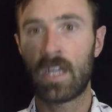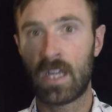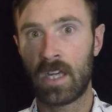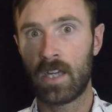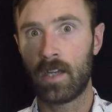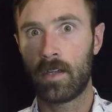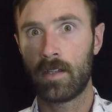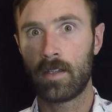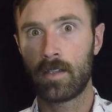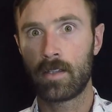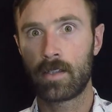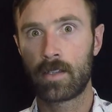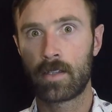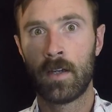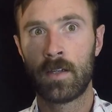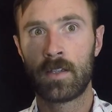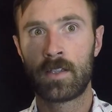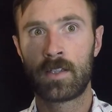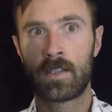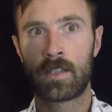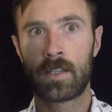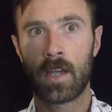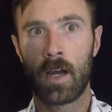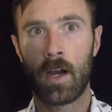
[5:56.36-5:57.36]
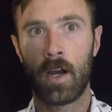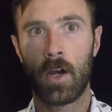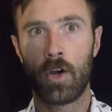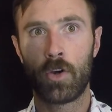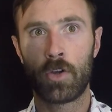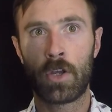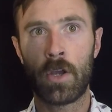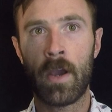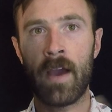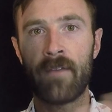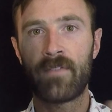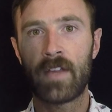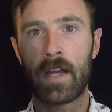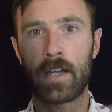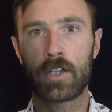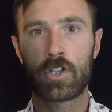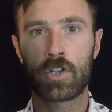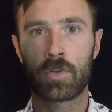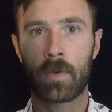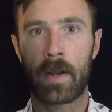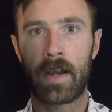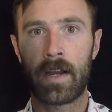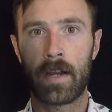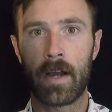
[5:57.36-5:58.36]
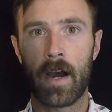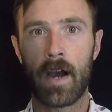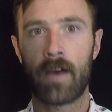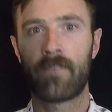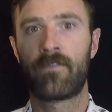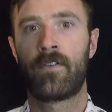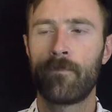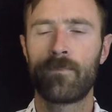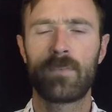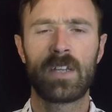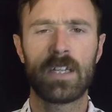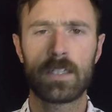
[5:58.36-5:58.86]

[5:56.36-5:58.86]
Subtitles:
is. So you have that trade-off.